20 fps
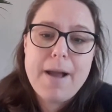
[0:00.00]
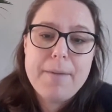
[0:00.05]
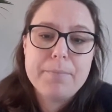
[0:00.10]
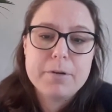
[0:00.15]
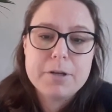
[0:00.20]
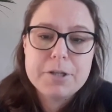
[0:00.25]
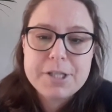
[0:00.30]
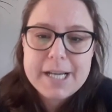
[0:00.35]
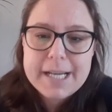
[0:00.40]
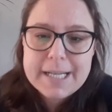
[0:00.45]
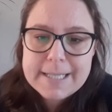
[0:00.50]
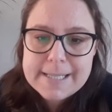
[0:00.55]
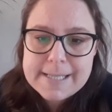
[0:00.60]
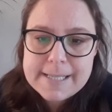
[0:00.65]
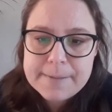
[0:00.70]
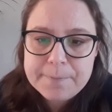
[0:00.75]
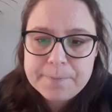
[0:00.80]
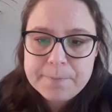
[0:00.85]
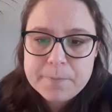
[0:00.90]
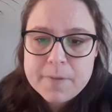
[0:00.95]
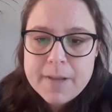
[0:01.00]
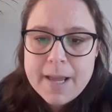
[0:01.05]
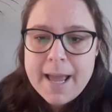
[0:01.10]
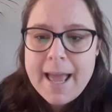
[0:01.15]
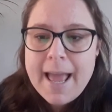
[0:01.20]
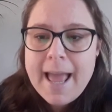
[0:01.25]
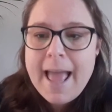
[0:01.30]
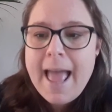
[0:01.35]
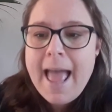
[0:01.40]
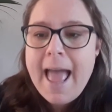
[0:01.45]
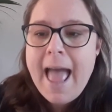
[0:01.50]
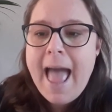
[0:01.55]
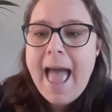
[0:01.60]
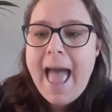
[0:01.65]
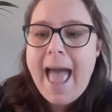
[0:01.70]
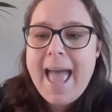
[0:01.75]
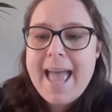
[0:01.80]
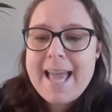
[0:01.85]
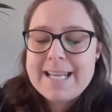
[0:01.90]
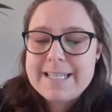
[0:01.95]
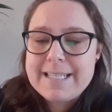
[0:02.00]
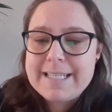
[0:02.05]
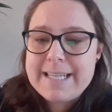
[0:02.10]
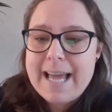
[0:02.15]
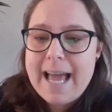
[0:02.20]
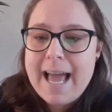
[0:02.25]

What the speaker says: projects. And